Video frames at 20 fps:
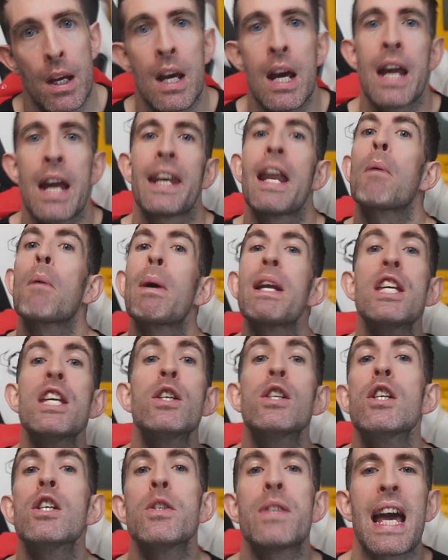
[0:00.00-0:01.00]
Now, when you
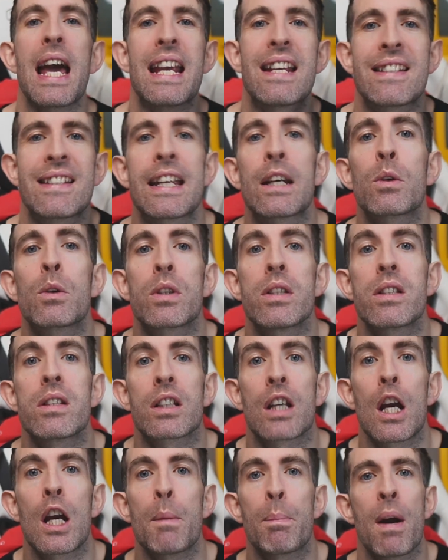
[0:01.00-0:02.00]
use a singleton
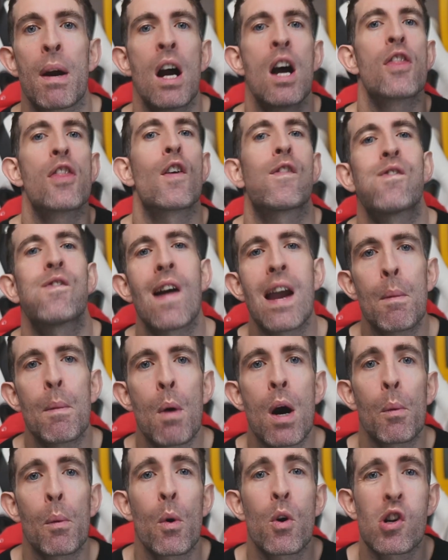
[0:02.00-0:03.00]
scope, the framework
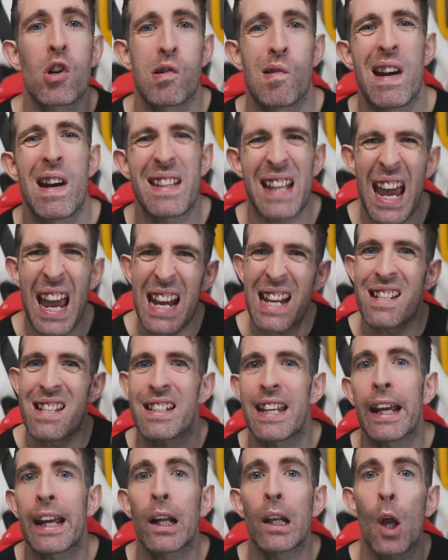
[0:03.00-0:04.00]
will create a
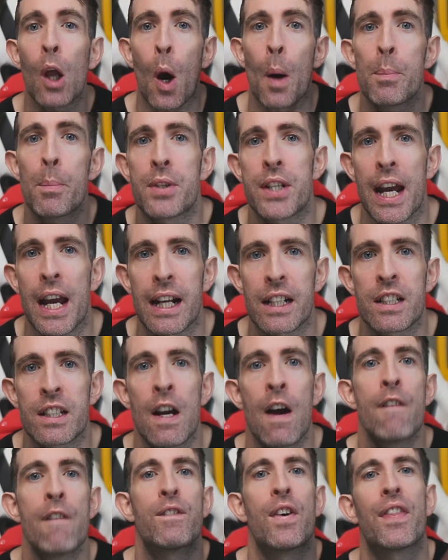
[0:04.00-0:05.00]
single object
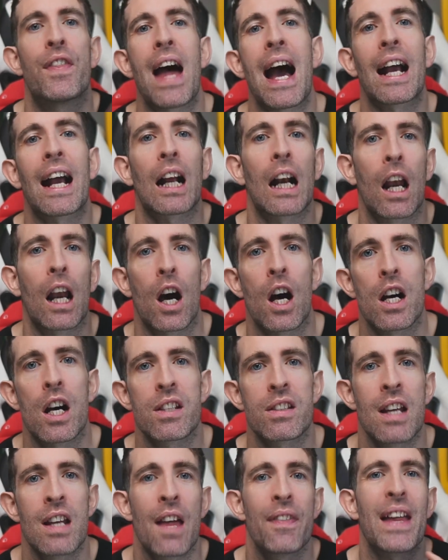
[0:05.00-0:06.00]
for that class,
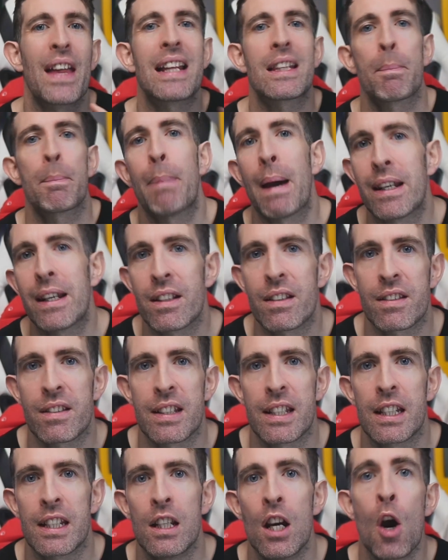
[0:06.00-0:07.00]
that
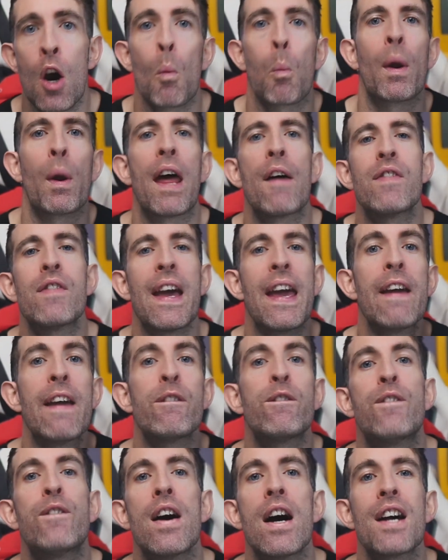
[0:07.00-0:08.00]
dependency, whenever it
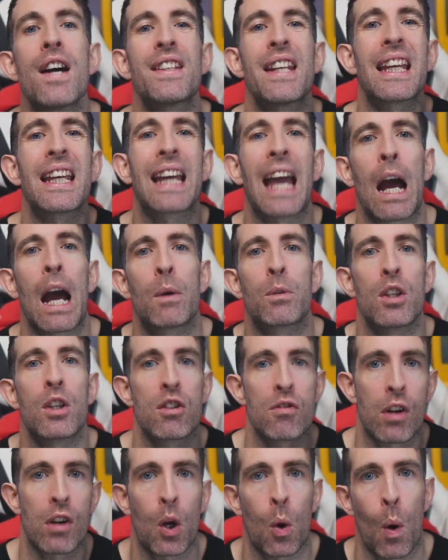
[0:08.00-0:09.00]
first encounters a
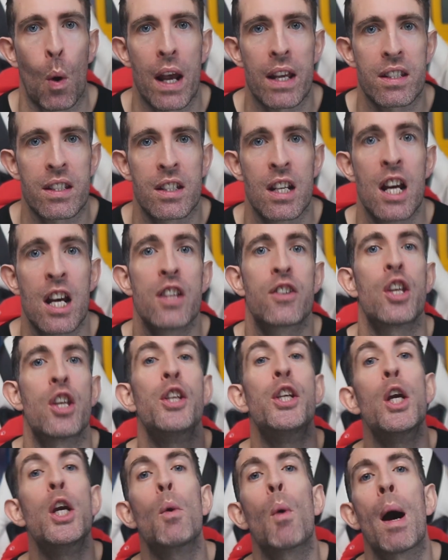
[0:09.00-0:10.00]
request to
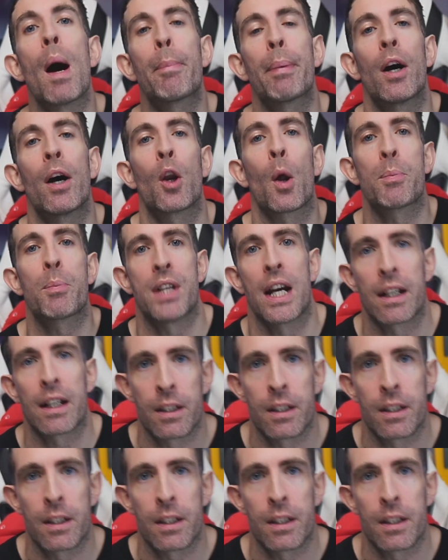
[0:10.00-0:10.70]
new up an object.